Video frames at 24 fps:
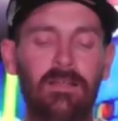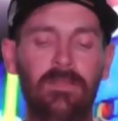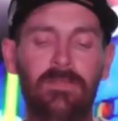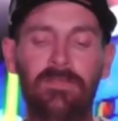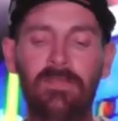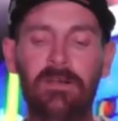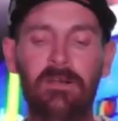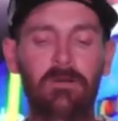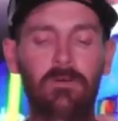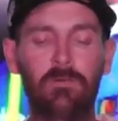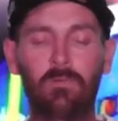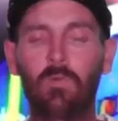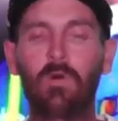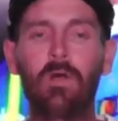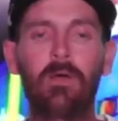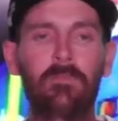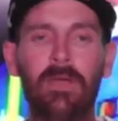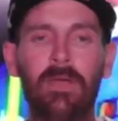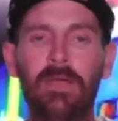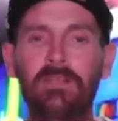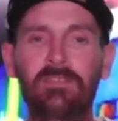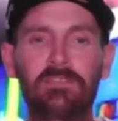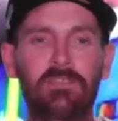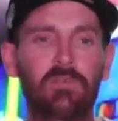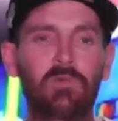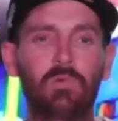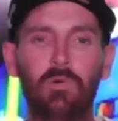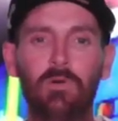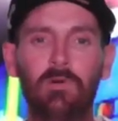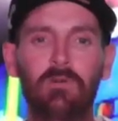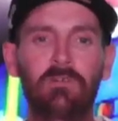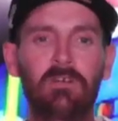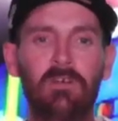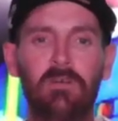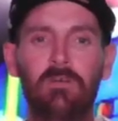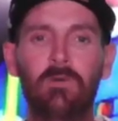They're what makes this
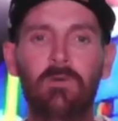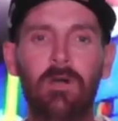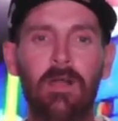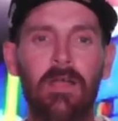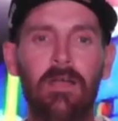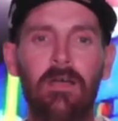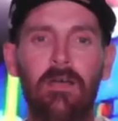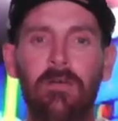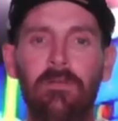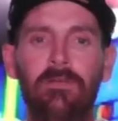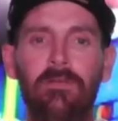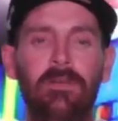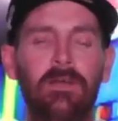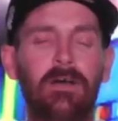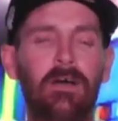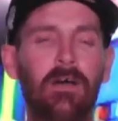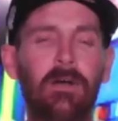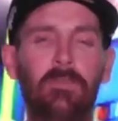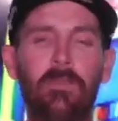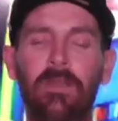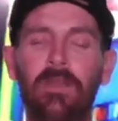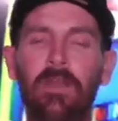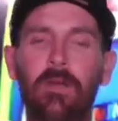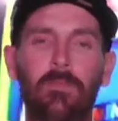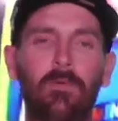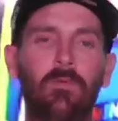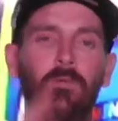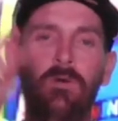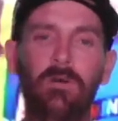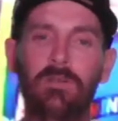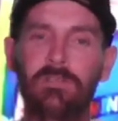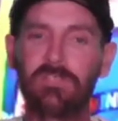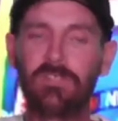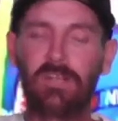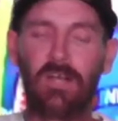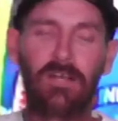world go round. But number
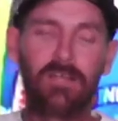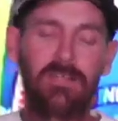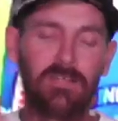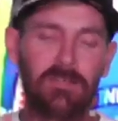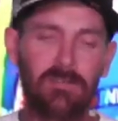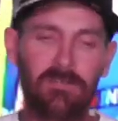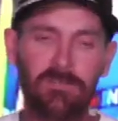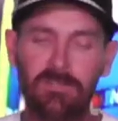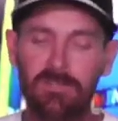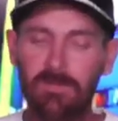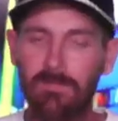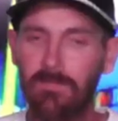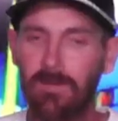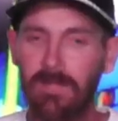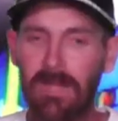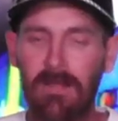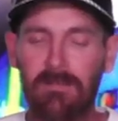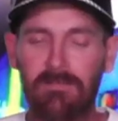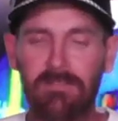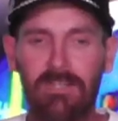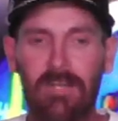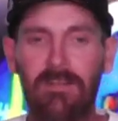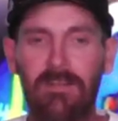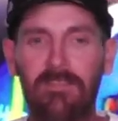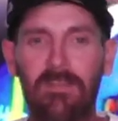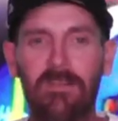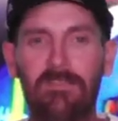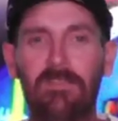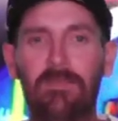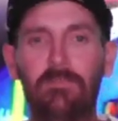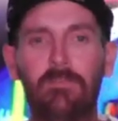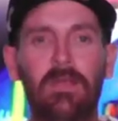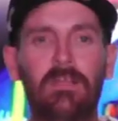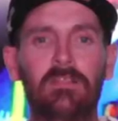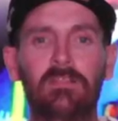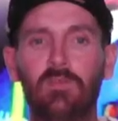one, John Henderson. But outside of that,
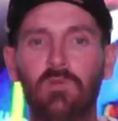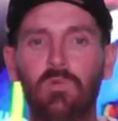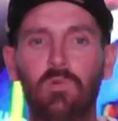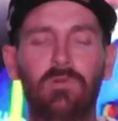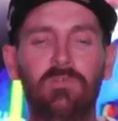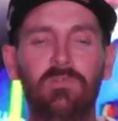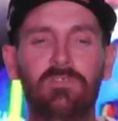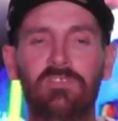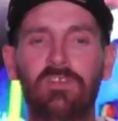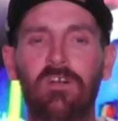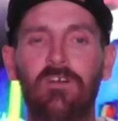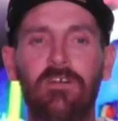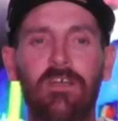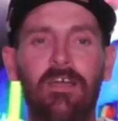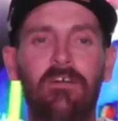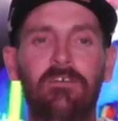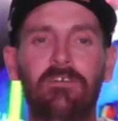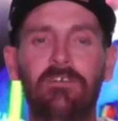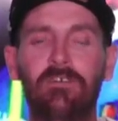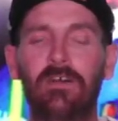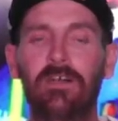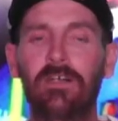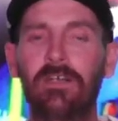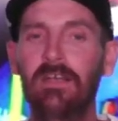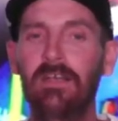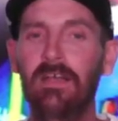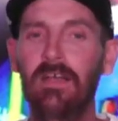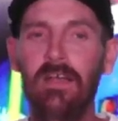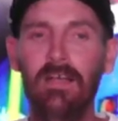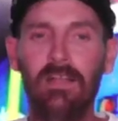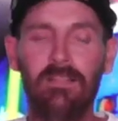they make this world start out great.